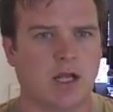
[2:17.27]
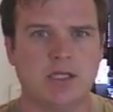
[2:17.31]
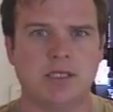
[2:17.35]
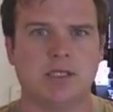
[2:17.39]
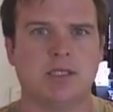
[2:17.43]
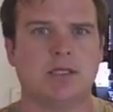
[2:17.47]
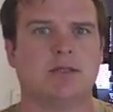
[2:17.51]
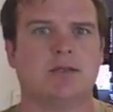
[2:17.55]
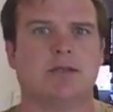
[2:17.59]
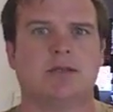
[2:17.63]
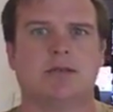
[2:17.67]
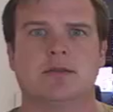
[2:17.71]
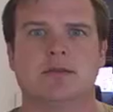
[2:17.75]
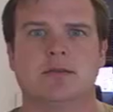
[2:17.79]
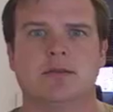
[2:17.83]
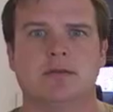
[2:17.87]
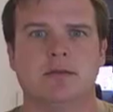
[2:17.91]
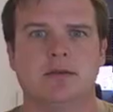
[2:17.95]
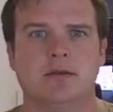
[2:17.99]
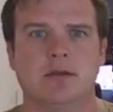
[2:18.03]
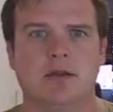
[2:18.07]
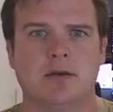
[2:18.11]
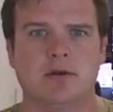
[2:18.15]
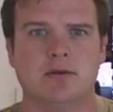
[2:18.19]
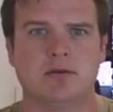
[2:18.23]
just,
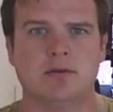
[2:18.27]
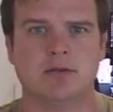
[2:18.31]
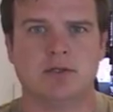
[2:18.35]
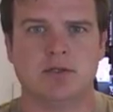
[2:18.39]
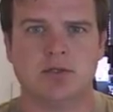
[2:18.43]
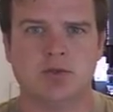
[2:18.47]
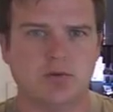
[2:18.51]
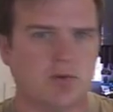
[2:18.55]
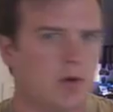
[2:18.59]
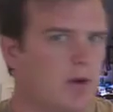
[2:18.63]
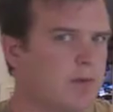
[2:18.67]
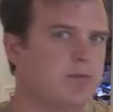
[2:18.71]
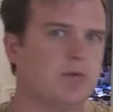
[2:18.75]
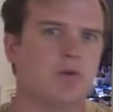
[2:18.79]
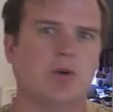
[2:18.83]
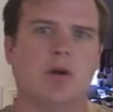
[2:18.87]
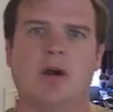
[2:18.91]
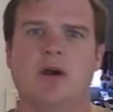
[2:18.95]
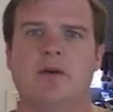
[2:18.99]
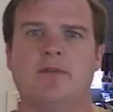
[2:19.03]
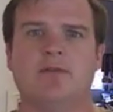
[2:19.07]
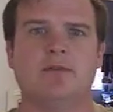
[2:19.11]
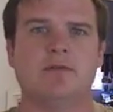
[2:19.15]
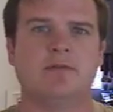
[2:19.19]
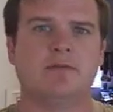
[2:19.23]
swept her
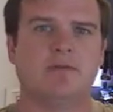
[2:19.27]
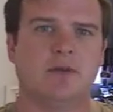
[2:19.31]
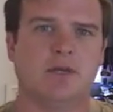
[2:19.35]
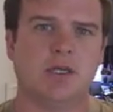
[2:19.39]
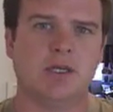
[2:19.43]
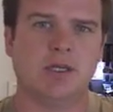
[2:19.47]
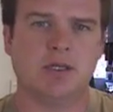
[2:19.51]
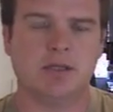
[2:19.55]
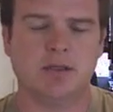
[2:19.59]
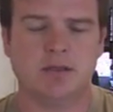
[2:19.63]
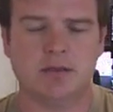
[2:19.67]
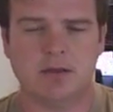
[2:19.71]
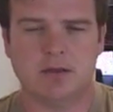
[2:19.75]
off her feet.